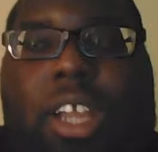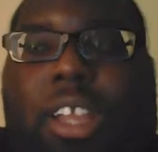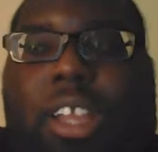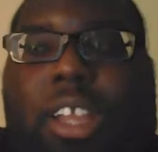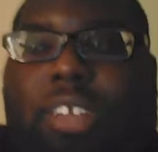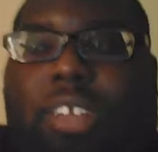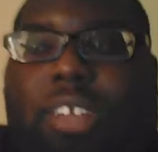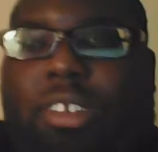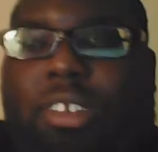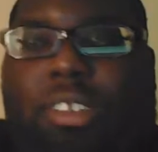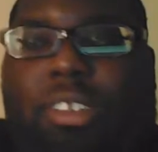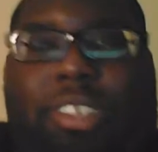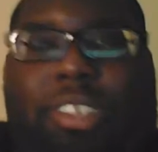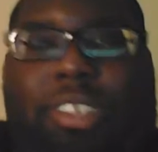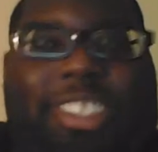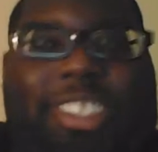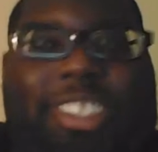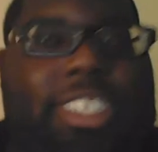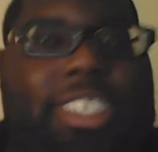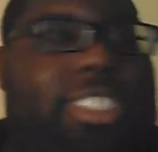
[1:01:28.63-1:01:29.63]

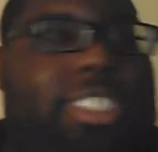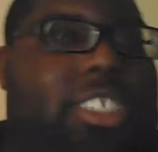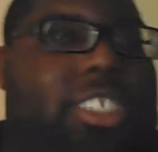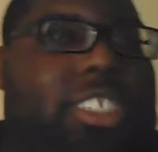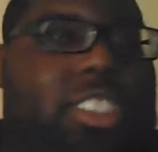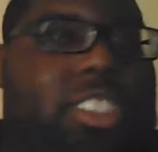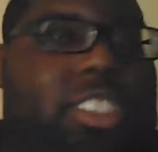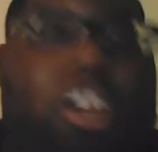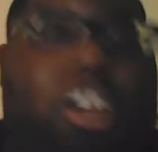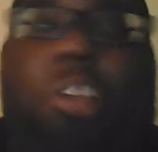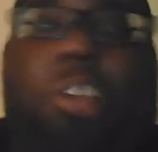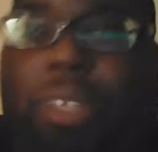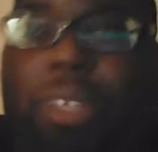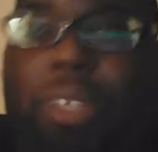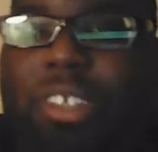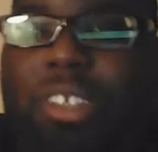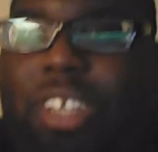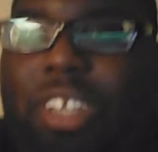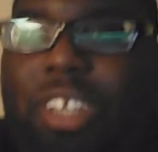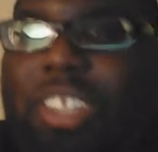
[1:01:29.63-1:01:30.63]
It's disturbing.
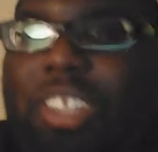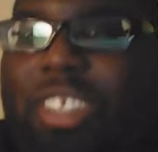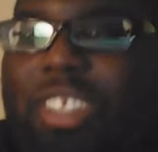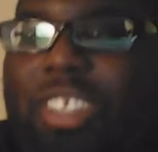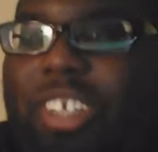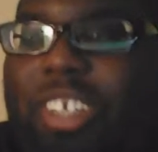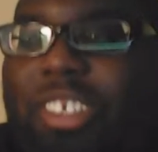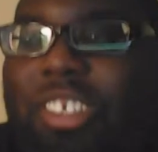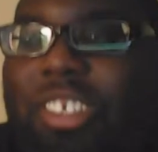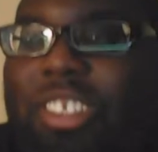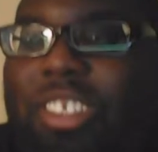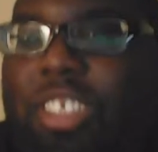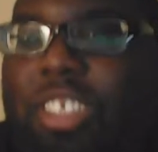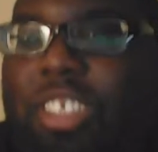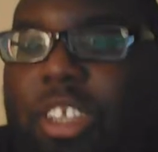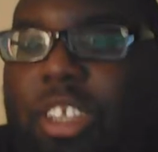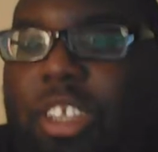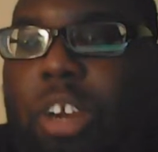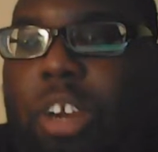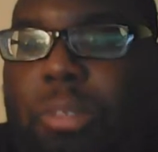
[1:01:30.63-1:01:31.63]
It's literally
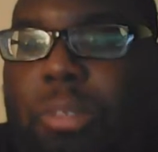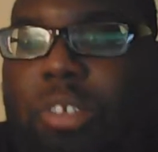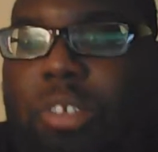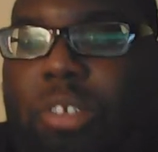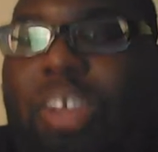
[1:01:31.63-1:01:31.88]
disturbing.